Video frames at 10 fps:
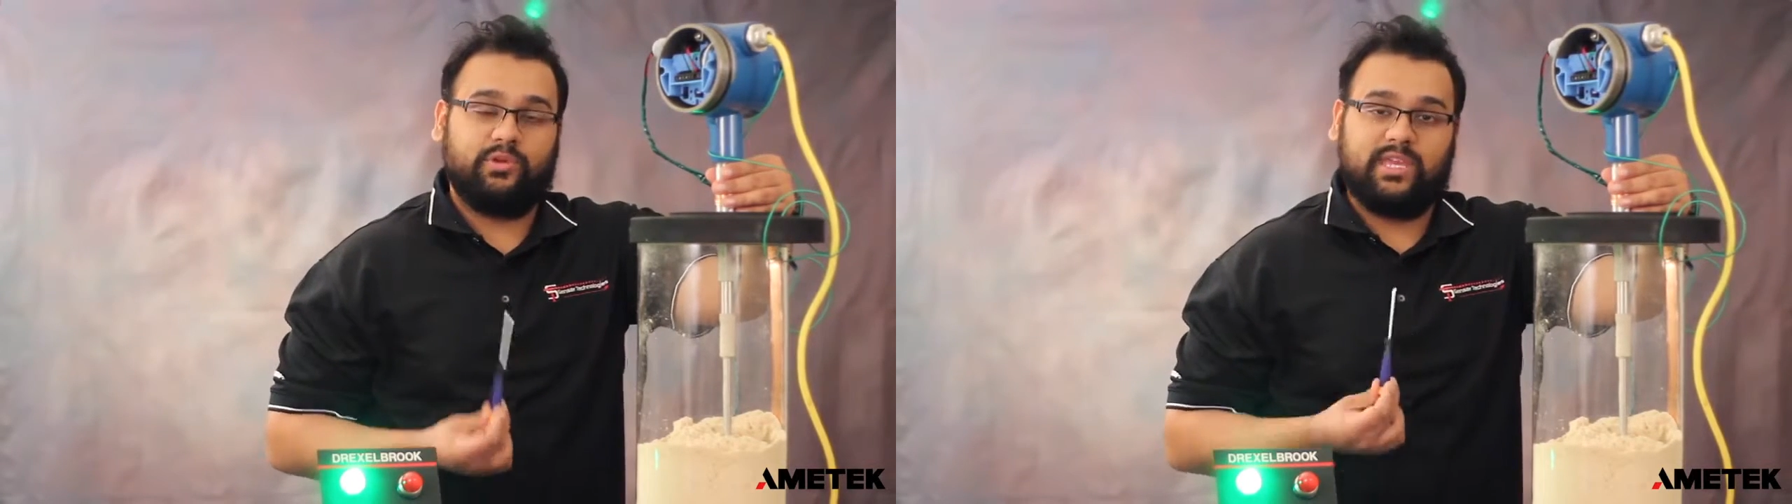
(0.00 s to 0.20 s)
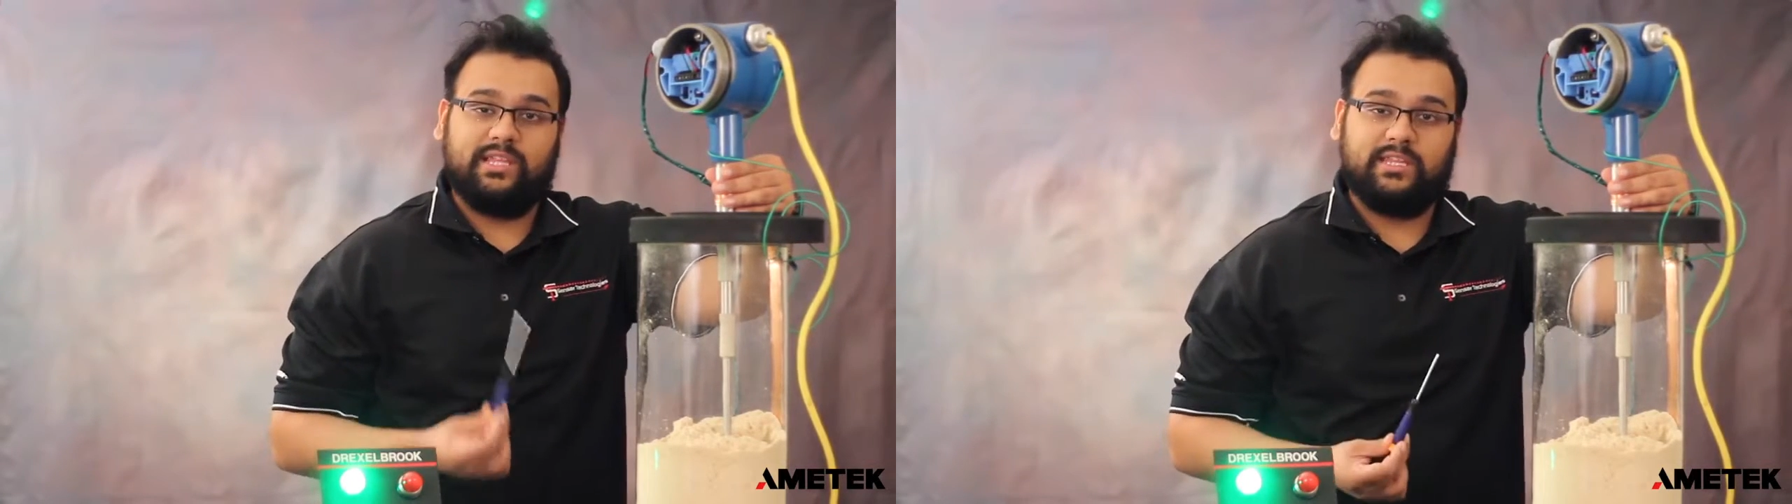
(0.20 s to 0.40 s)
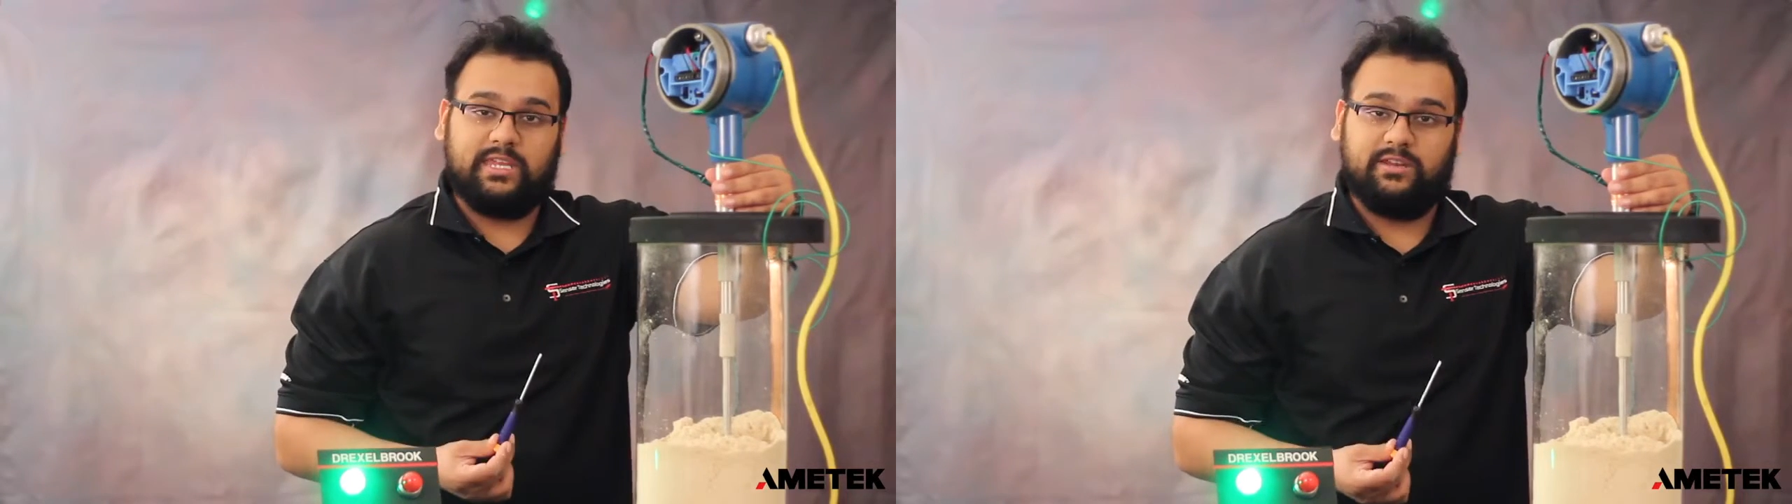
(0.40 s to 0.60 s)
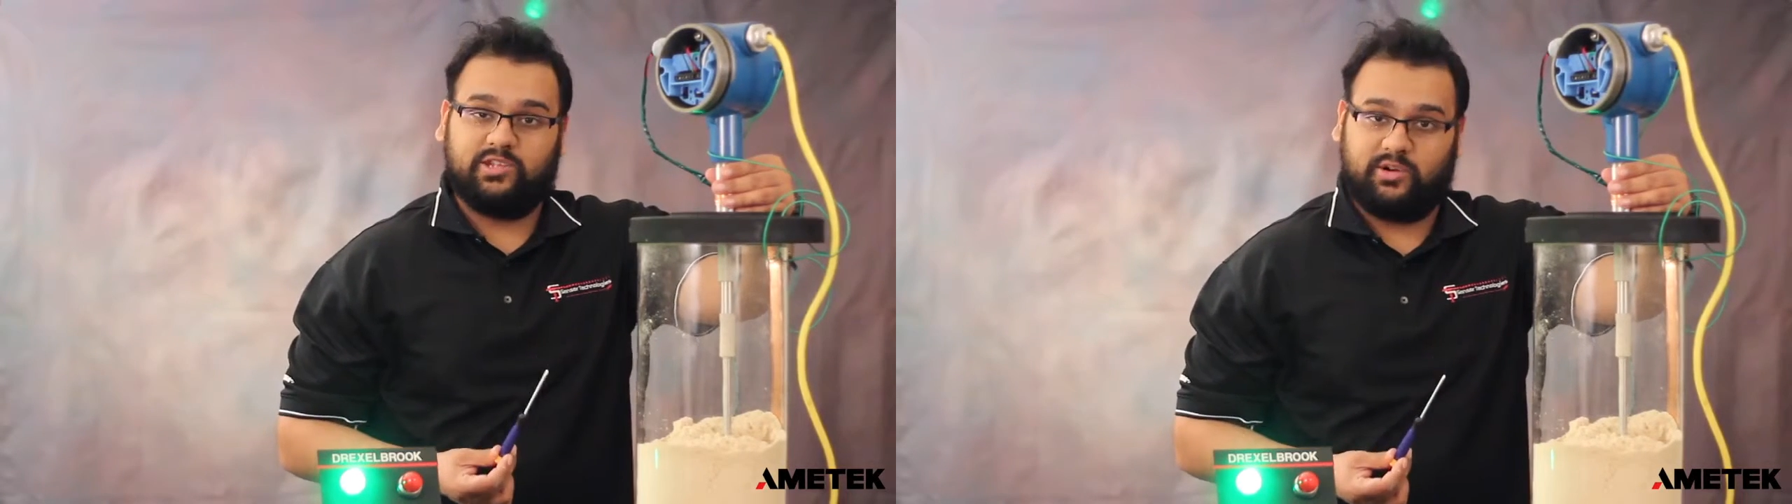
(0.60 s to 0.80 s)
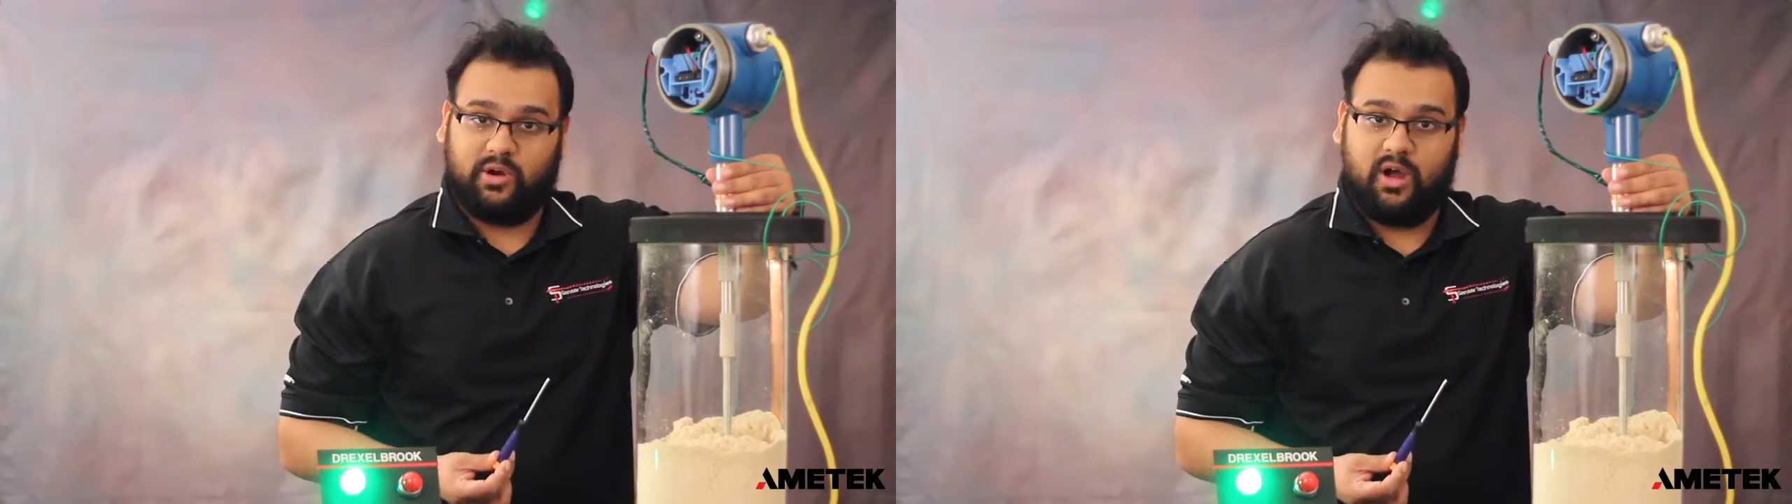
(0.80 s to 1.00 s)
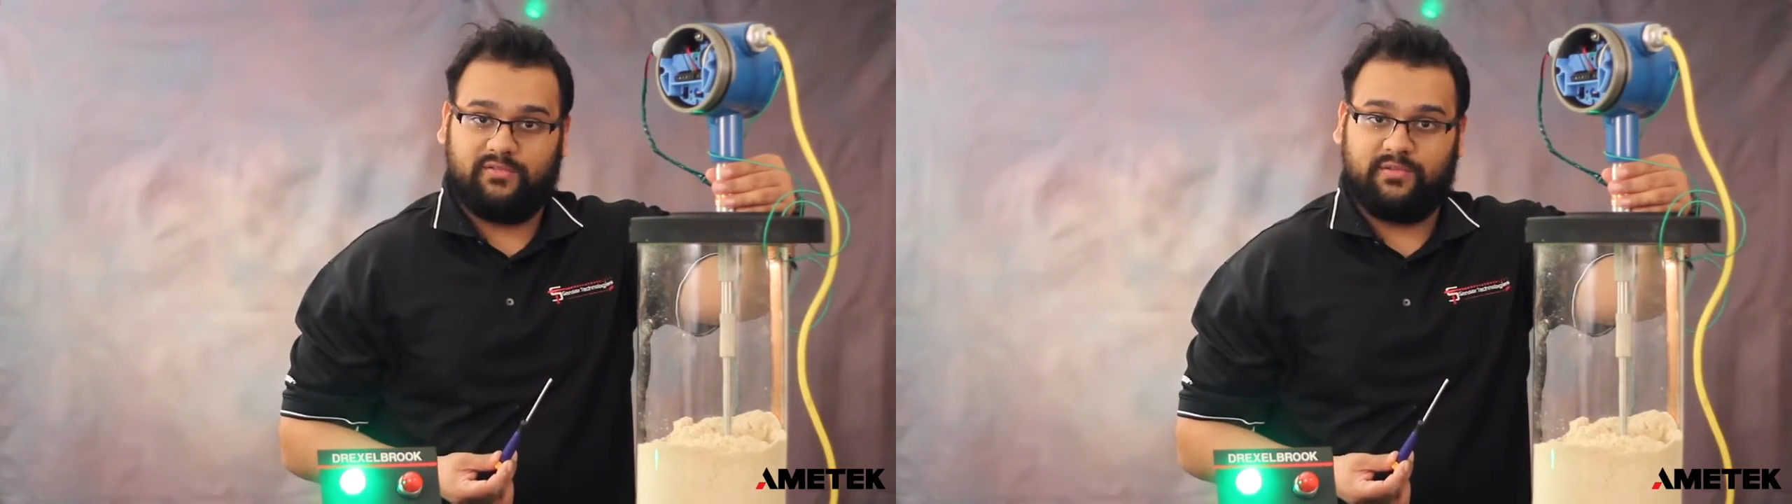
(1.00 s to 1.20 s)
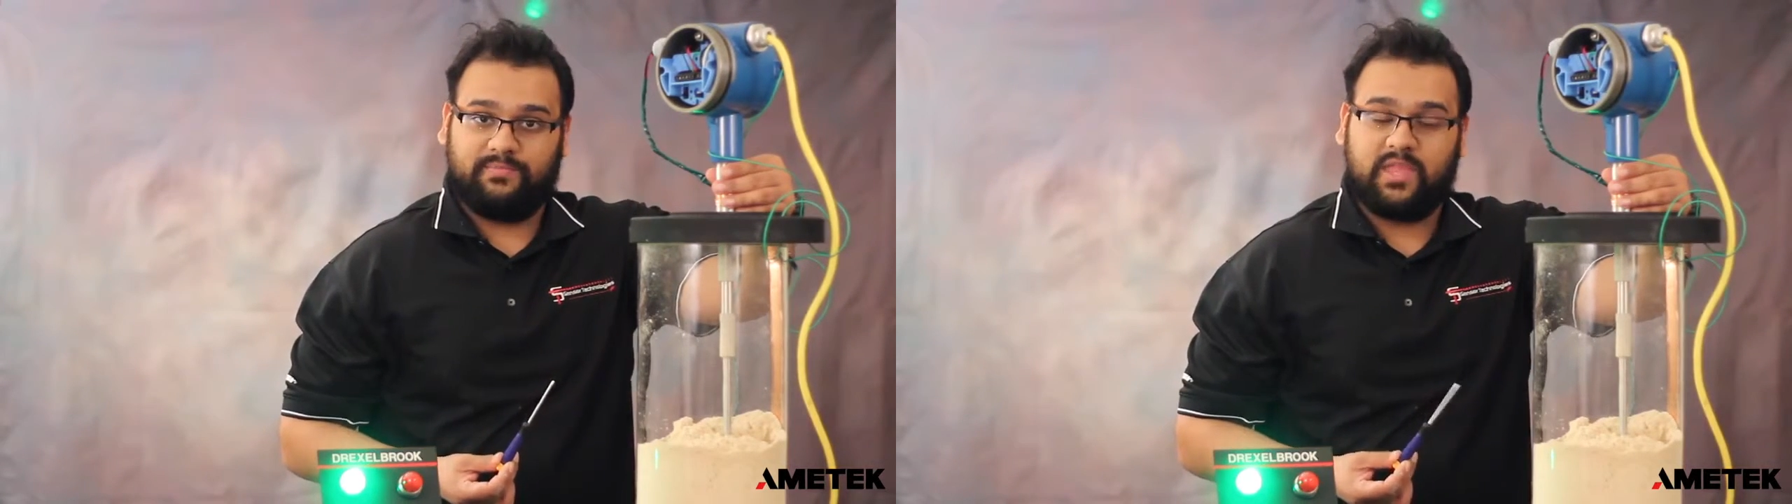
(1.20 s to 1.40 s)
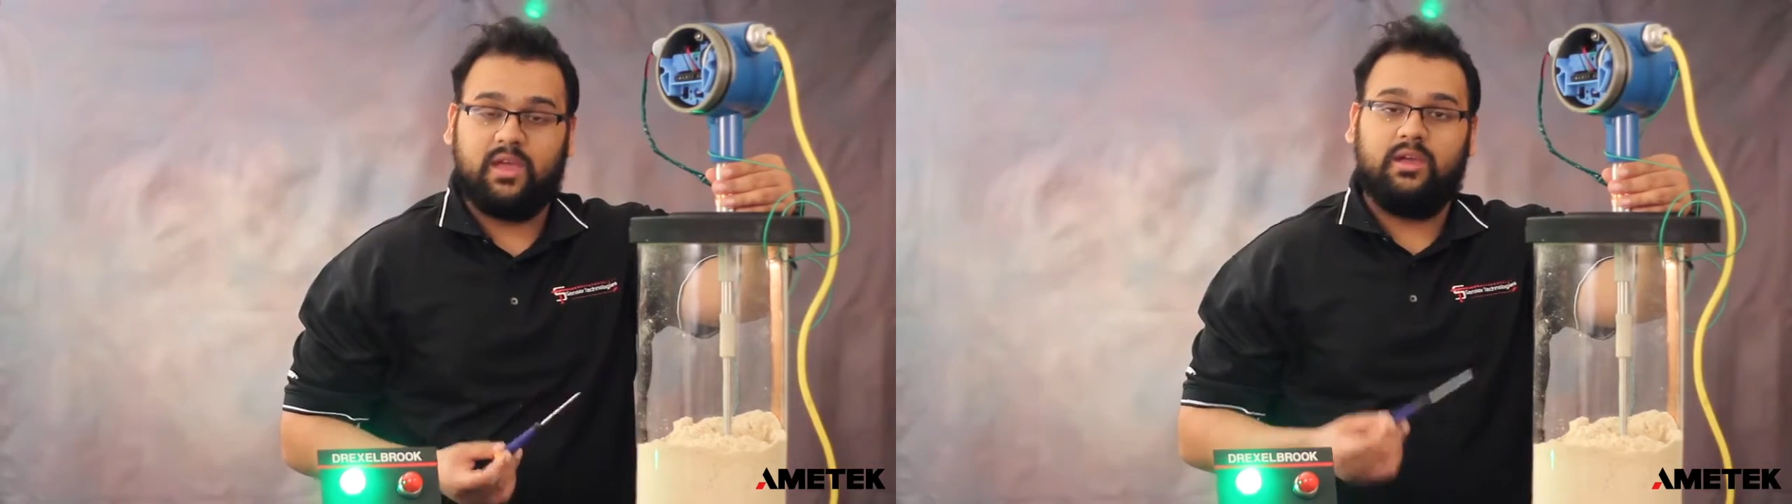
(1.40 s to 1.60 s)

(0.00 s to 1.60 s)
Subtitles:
for the LED to turn off.